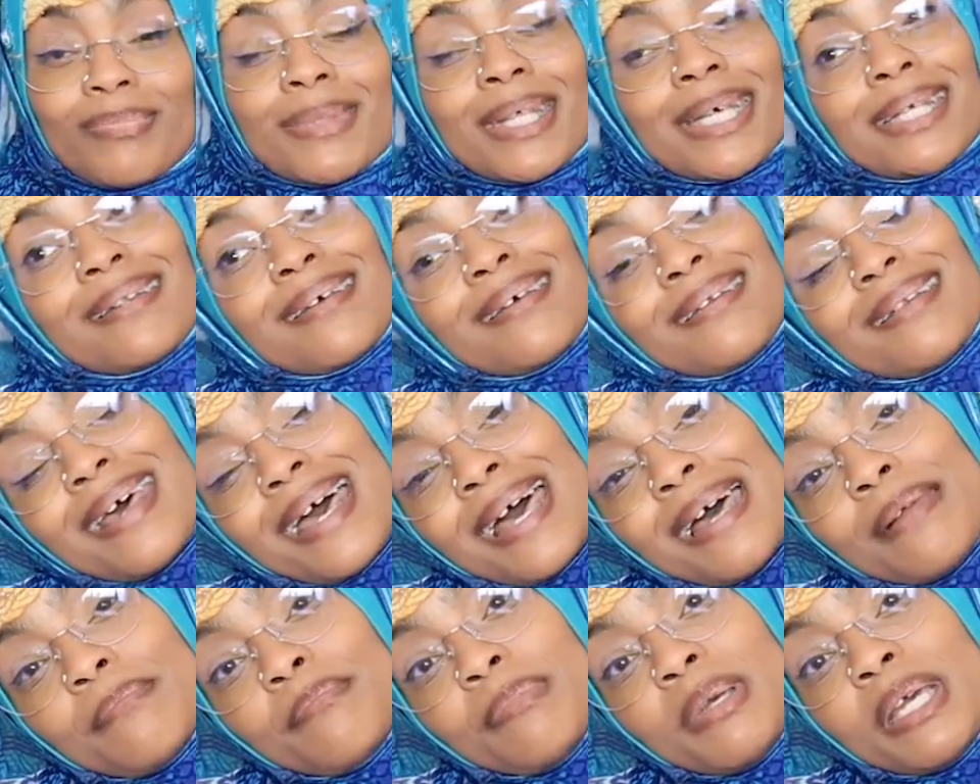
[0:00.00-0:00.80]
then to
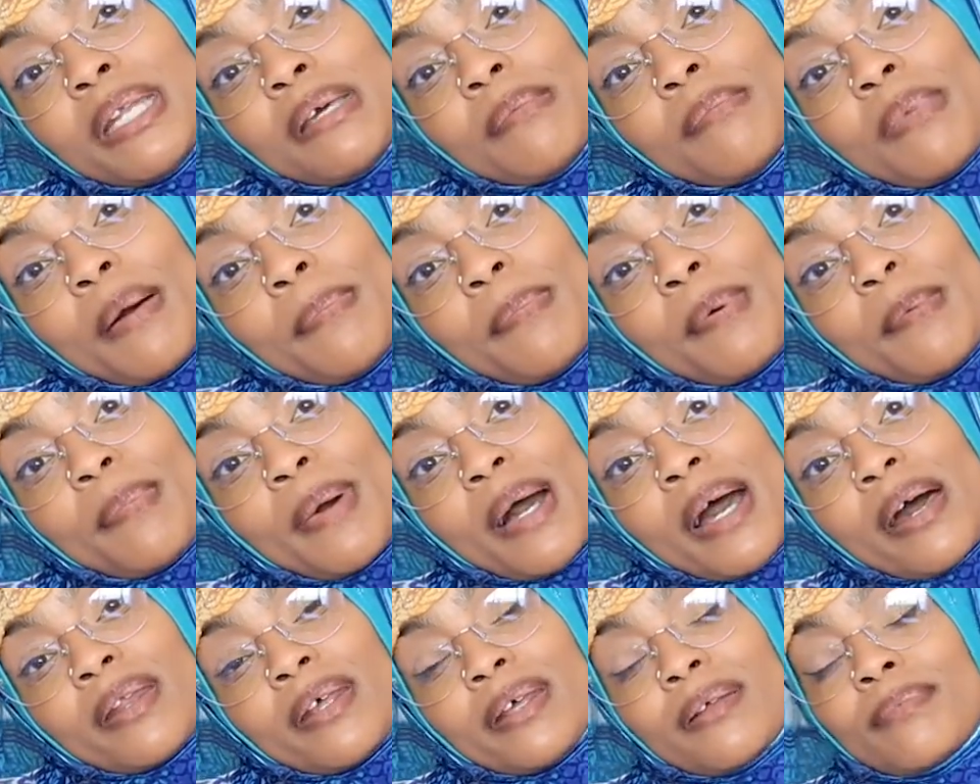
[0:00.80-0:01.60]
not beat him up
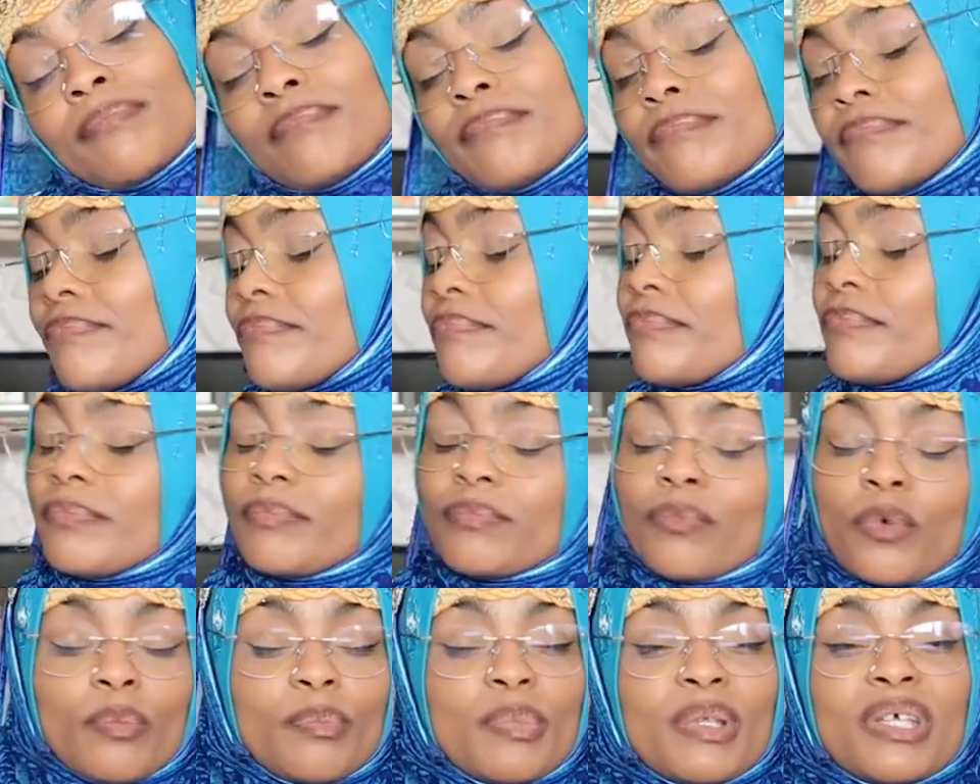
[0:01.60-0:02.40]
about it
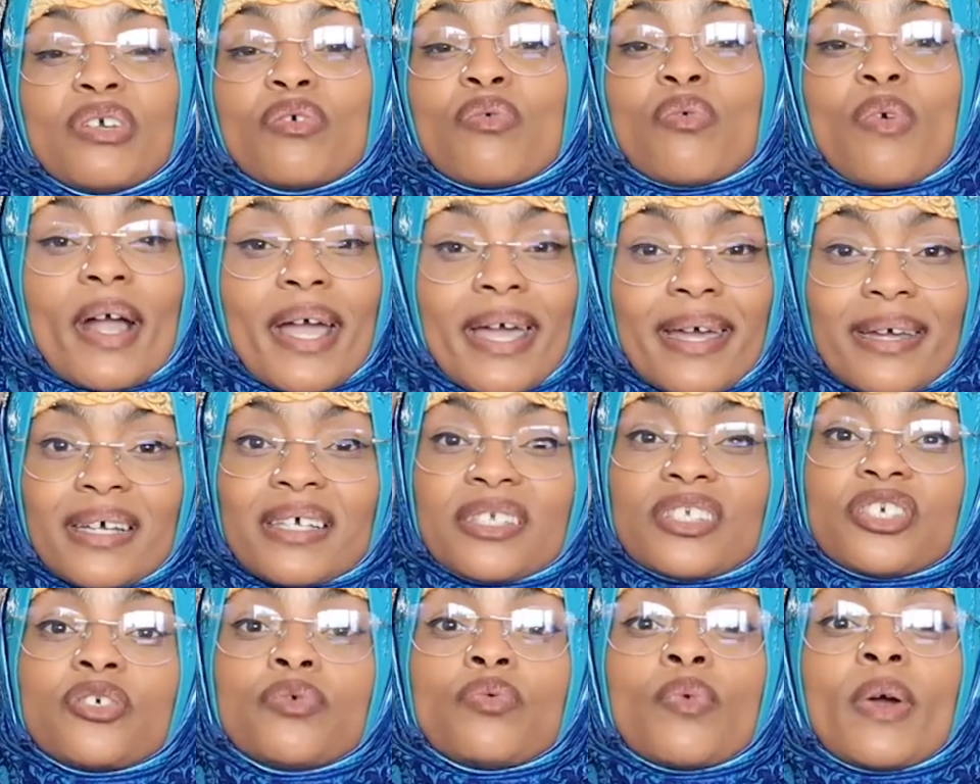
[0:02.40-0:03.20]
would be great.
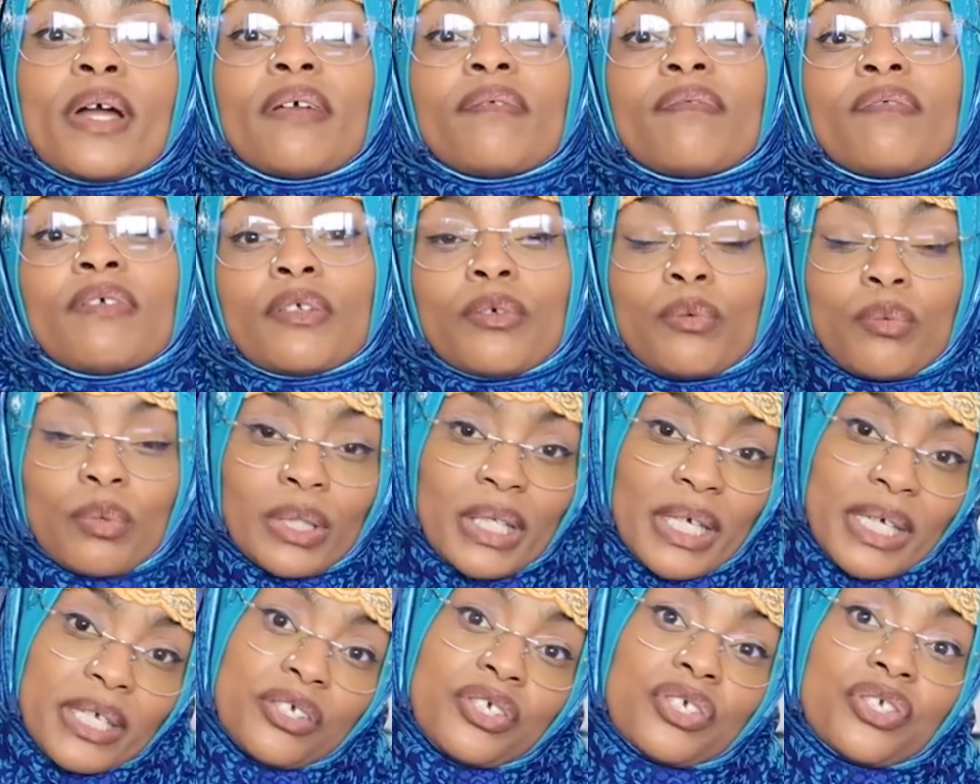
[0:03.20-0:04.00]
It's great for the
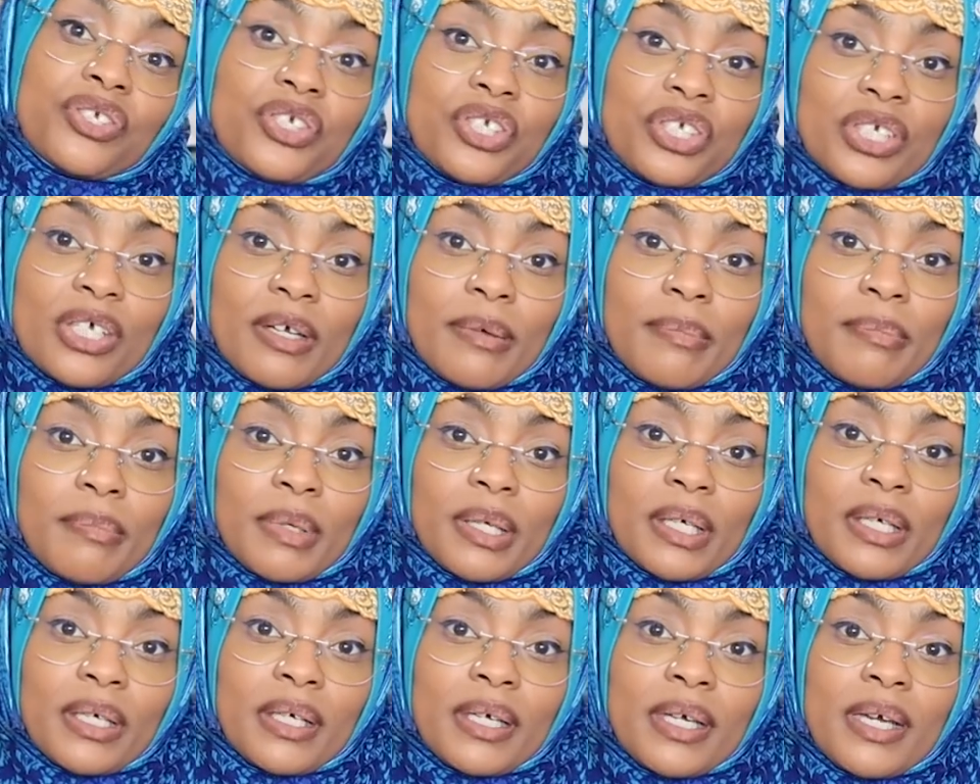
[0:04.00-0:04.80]
relationship.
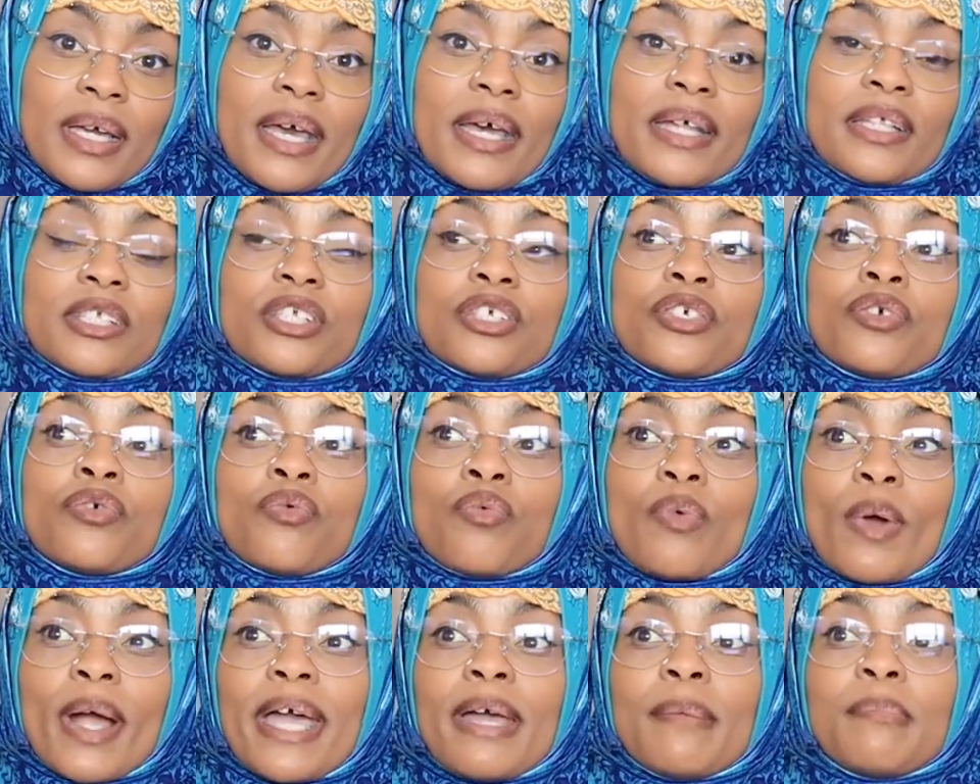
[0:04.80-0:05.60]
It's
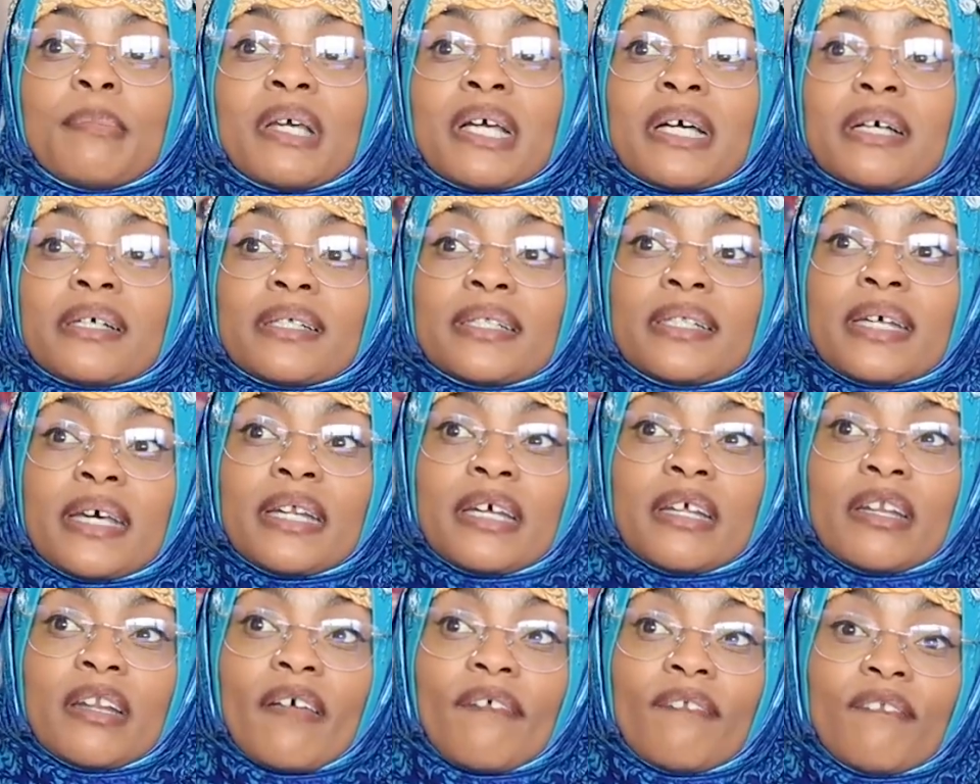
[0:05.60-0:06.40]
great because
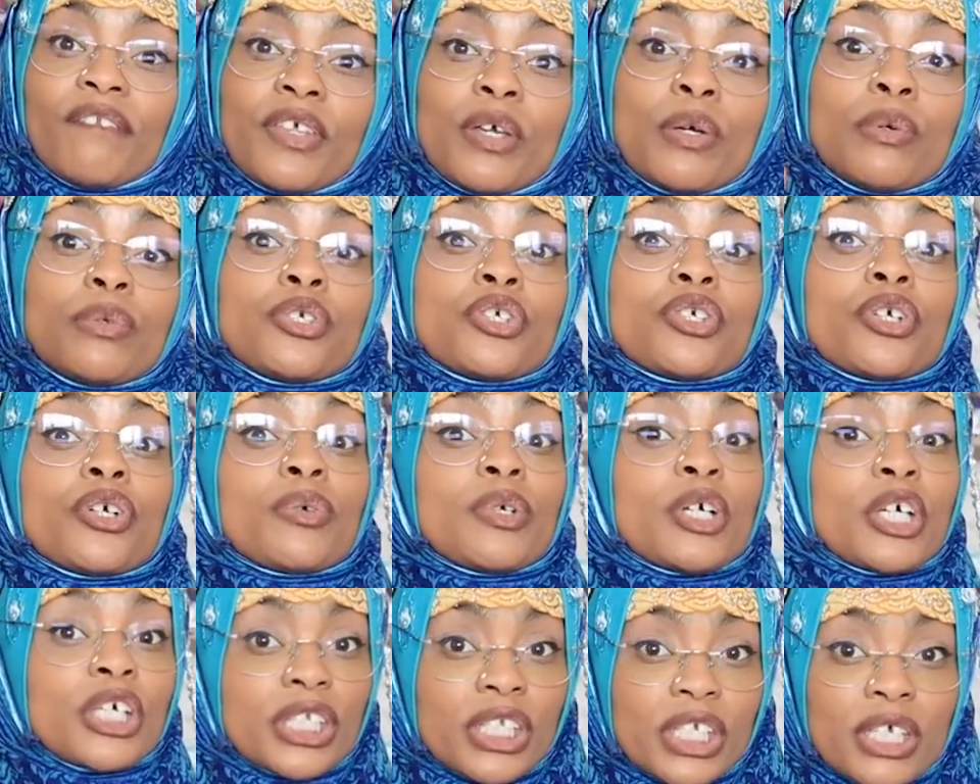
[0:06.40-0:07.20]
then in the future,
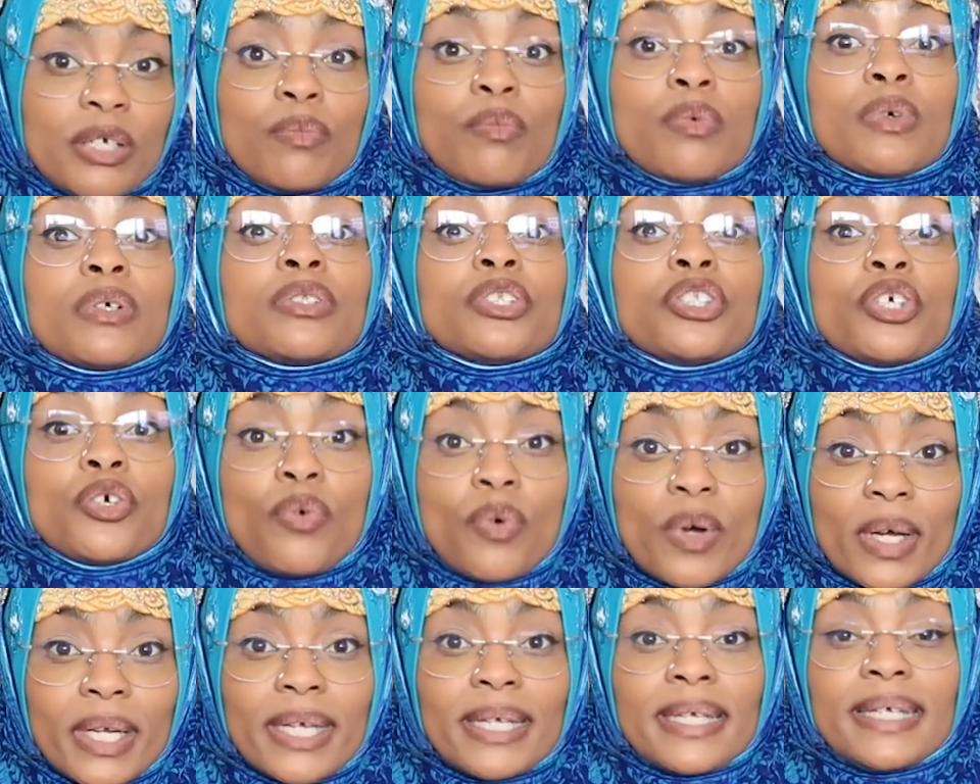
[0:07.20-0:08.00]
because he will
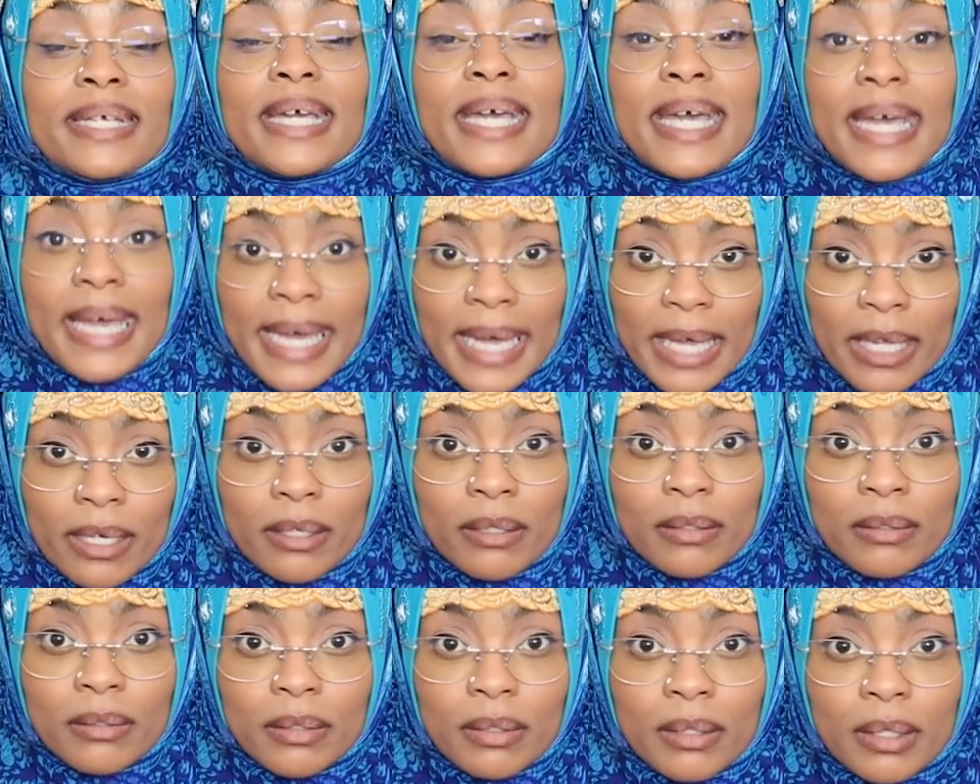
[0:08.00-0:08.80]
do it again,